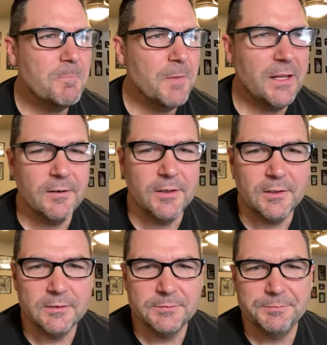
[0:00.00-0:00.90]
I don't know.
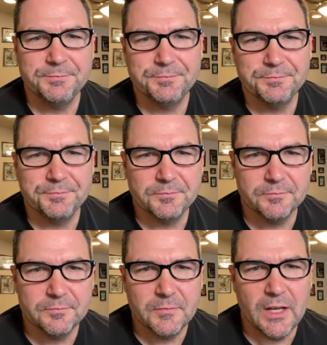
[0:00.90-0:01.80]

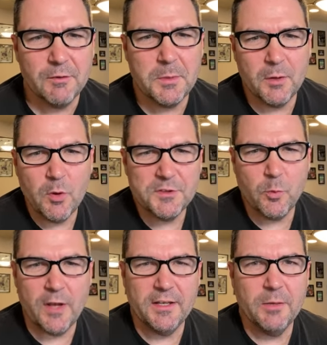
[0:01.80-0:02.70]
Everybody wants
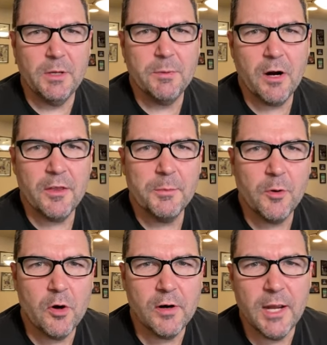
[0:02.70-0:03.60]
Wendy to be part of the
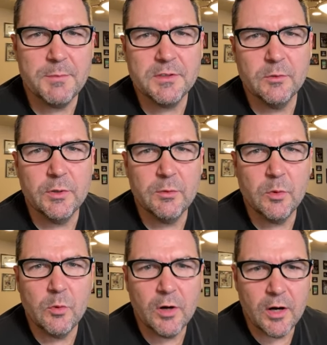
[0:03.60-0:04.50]
program, so we
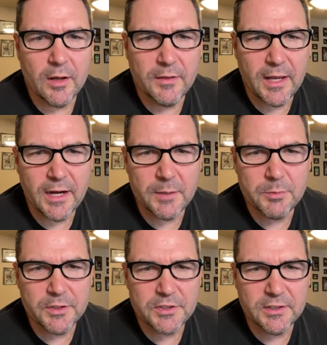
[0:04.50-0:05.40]
will work on that. I
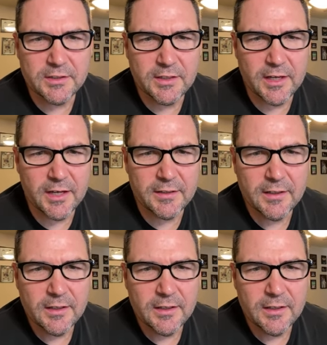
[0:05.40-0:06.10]
appreciate that.